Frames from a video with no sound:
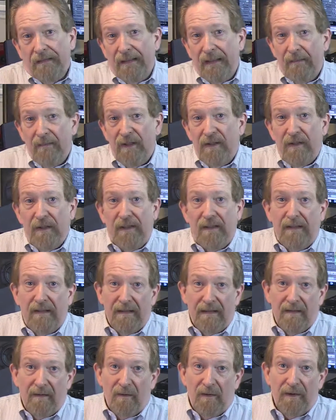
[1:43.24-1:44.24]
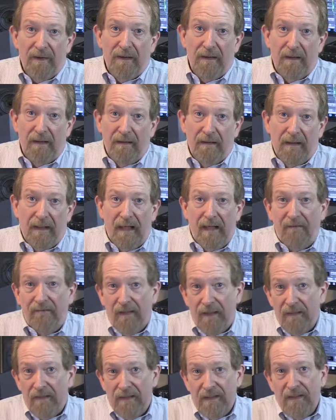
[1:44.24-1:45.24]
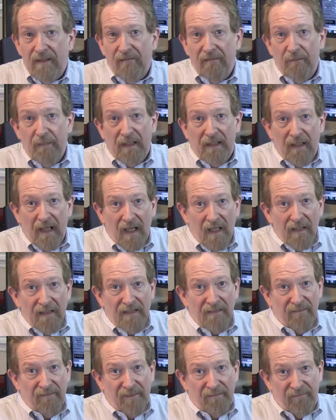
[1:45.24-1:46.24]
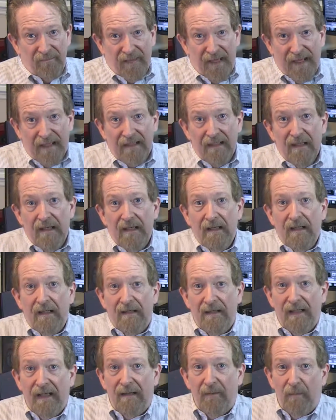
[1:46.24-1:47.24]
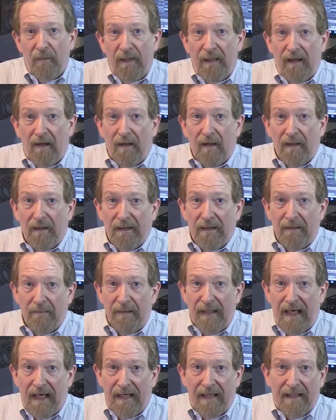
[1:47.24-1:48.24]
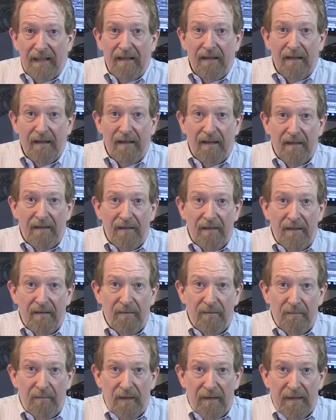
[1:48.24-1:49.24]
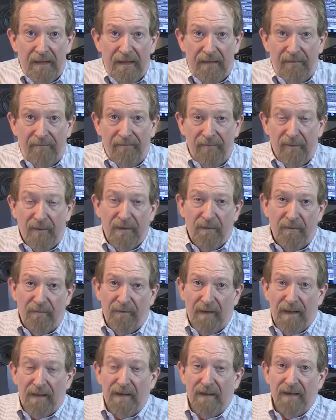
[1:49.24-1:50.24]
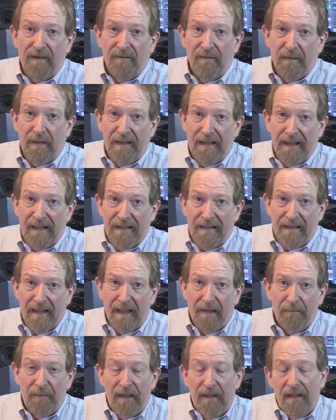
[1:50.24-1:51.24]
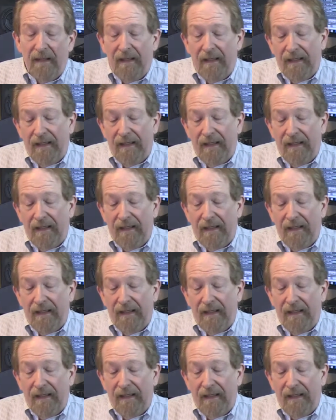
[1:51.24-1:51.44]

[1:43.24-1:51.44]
imaging and distortion and a lot of other stuff, because of the fact that we are eliminating the first reflections from the desktop.